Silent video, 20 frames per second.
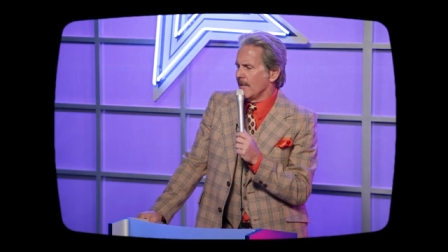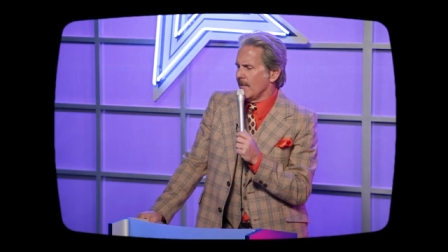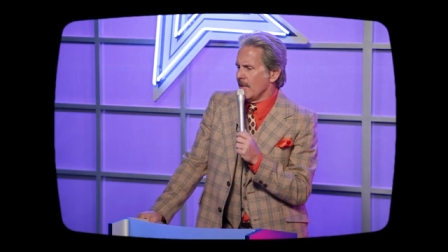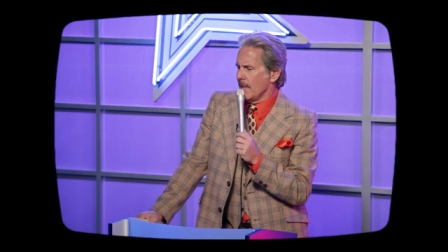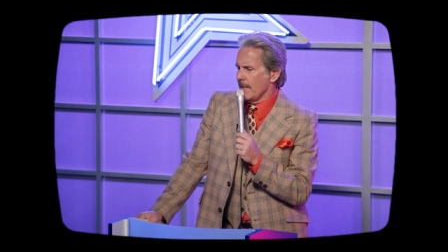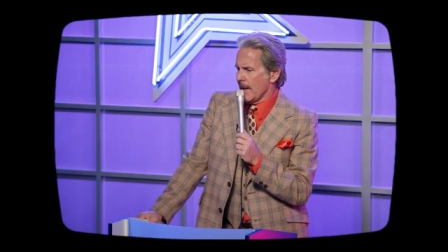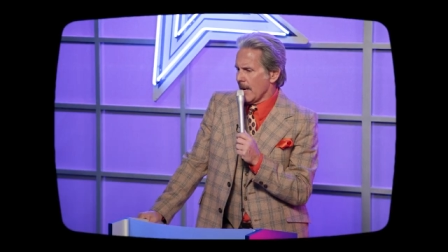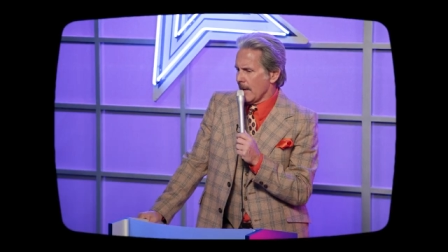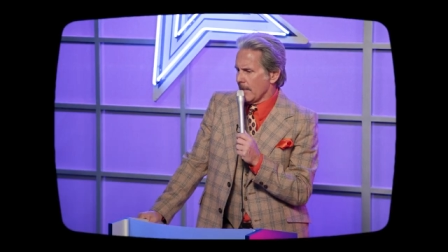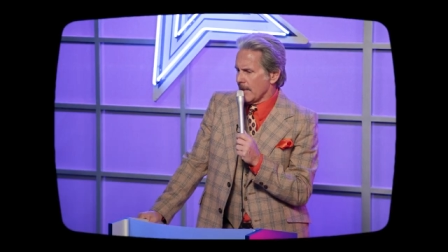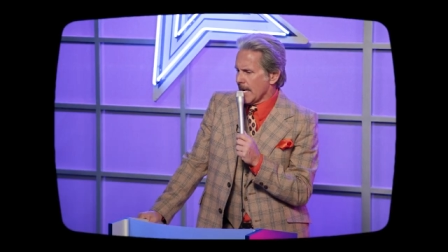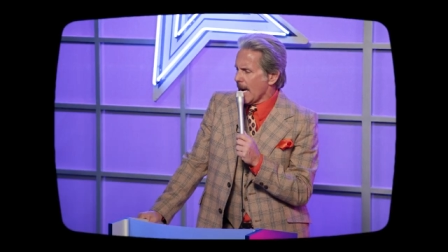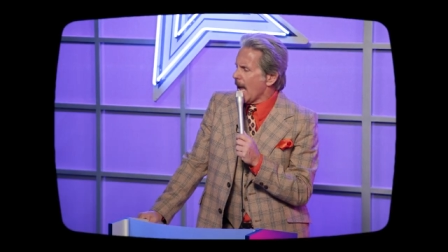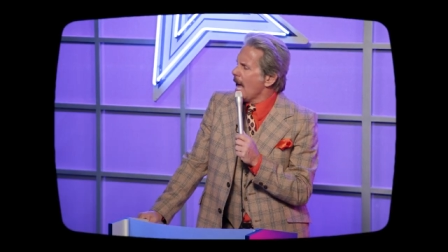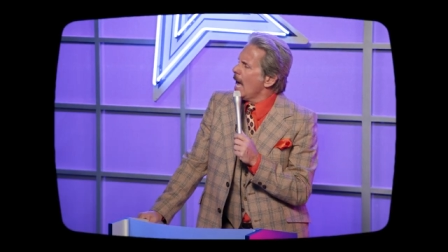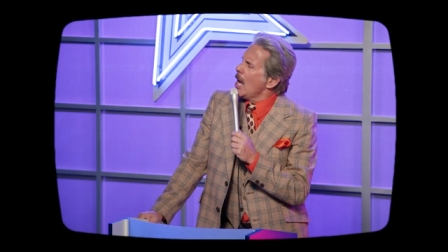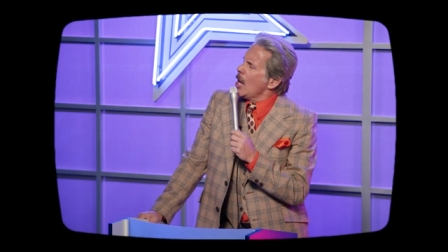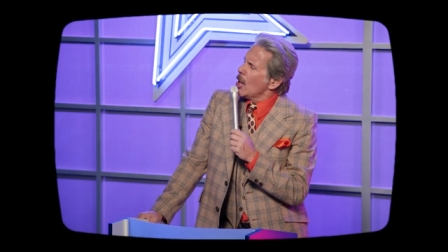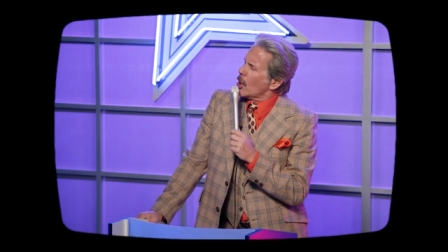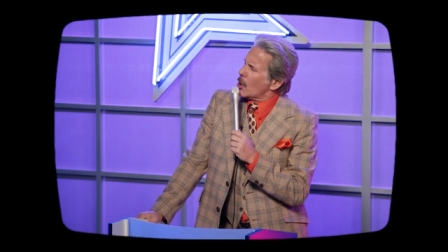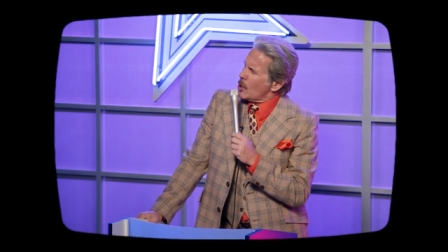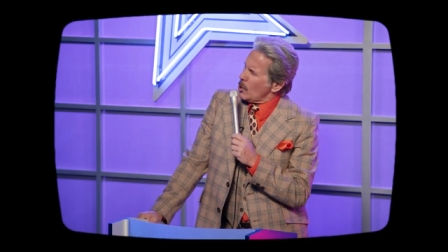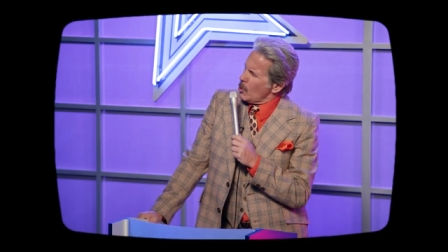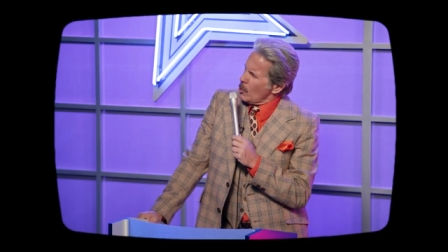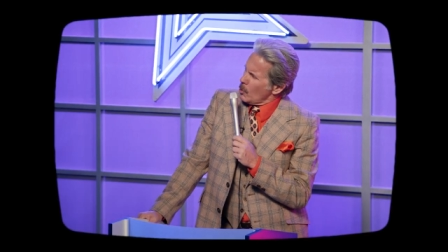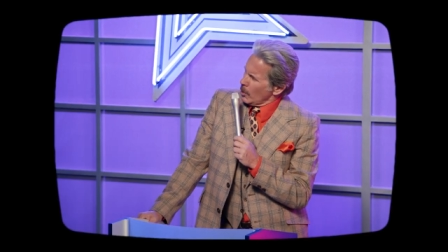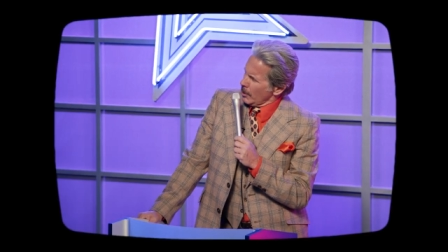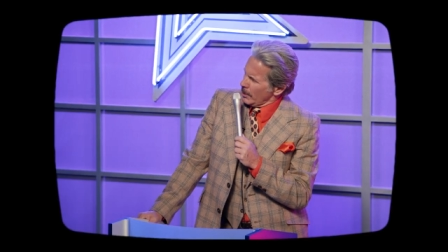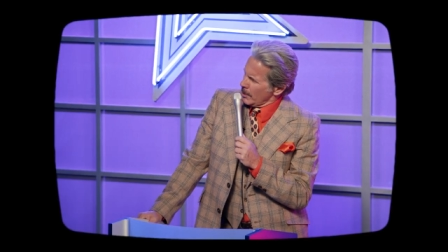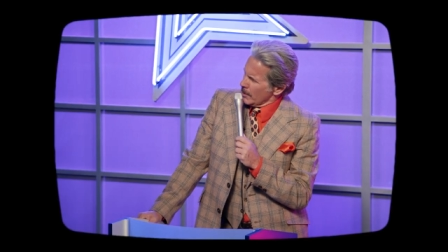of the mammy,
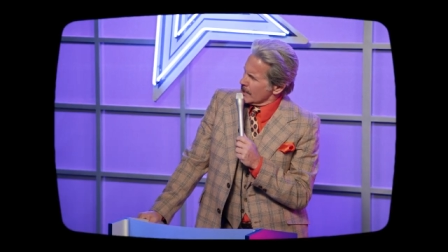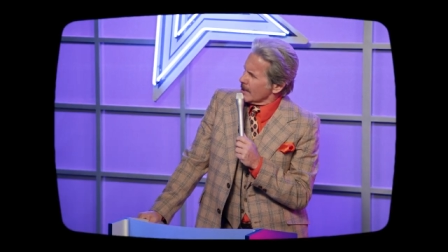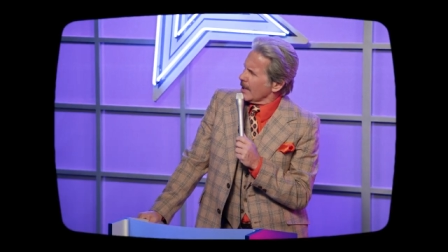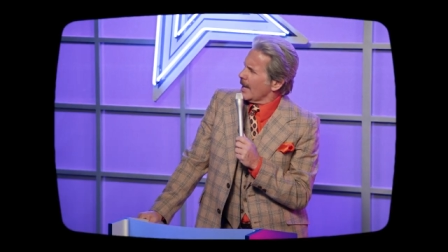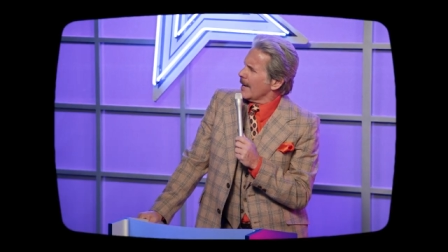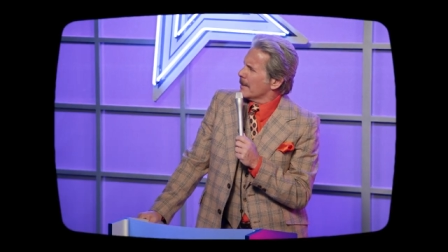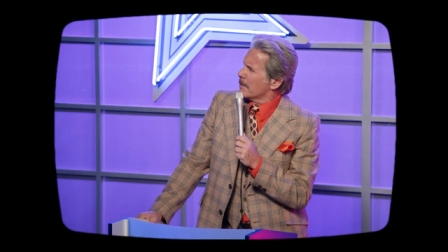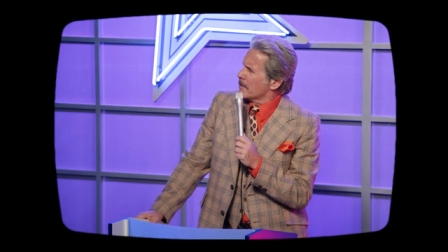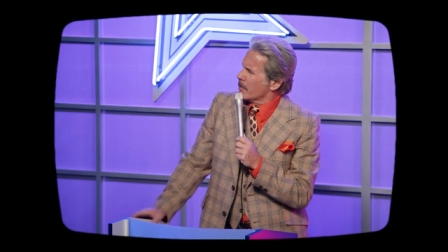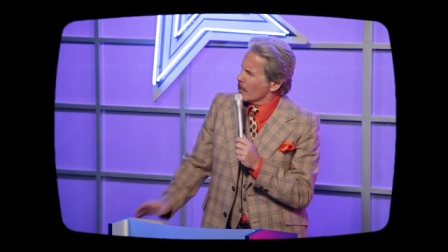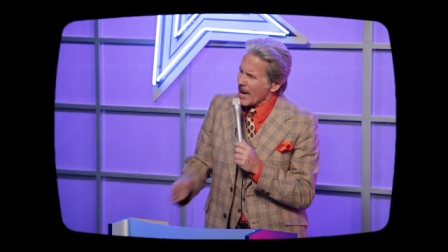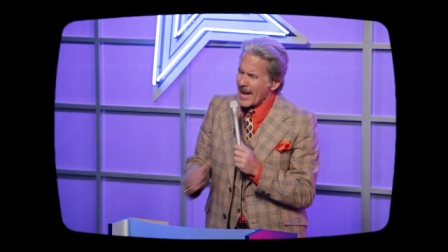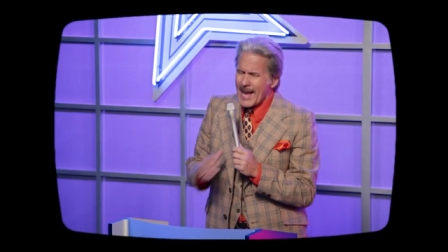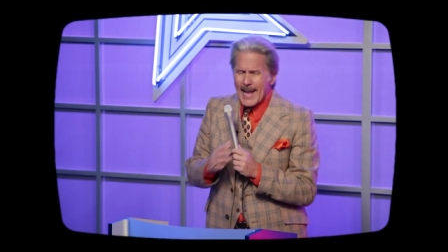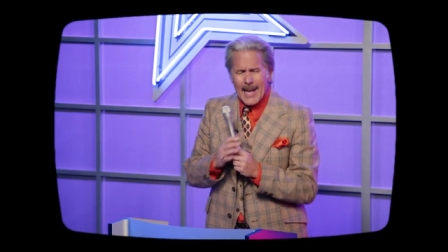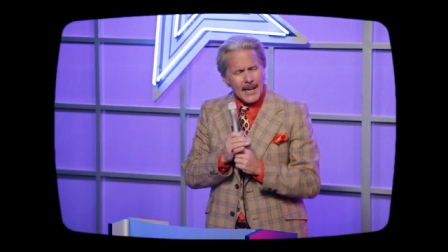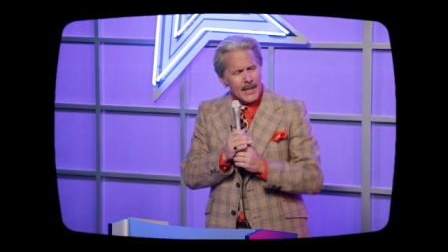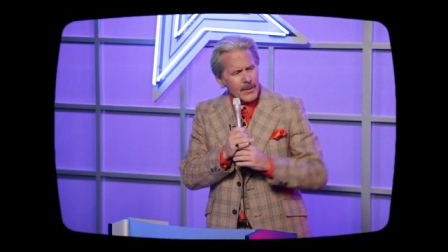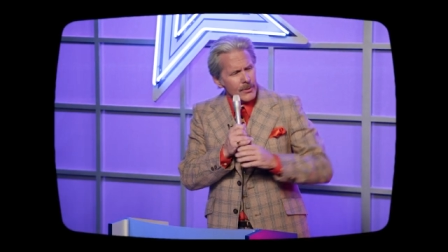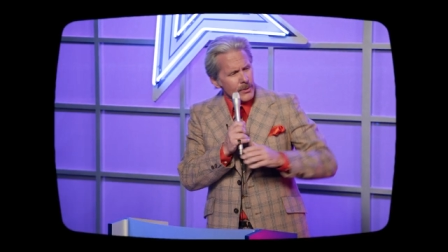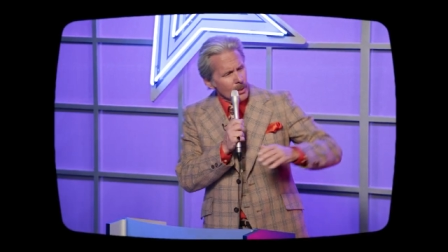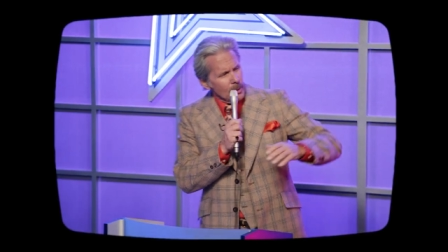co-workers like Brad and